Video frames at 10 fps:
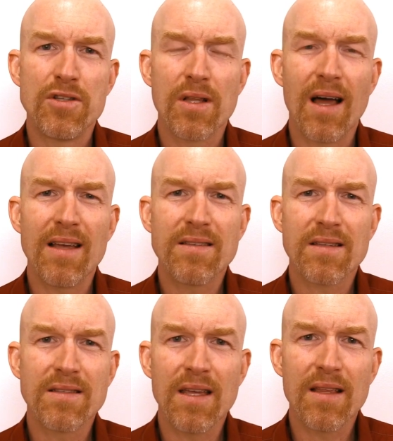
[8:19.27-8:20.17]
July
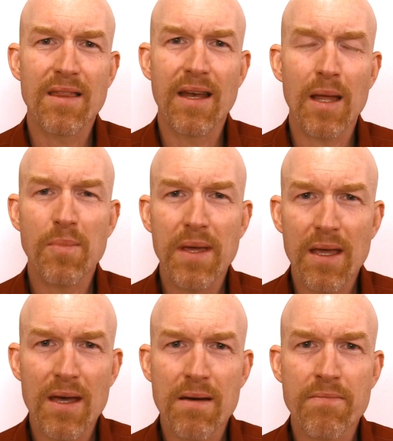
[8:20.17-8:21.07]
16th at 8
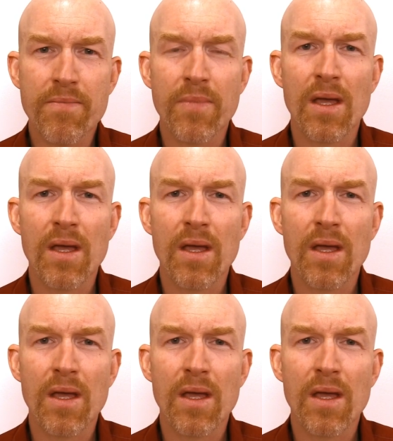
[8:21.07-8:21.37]
p.m.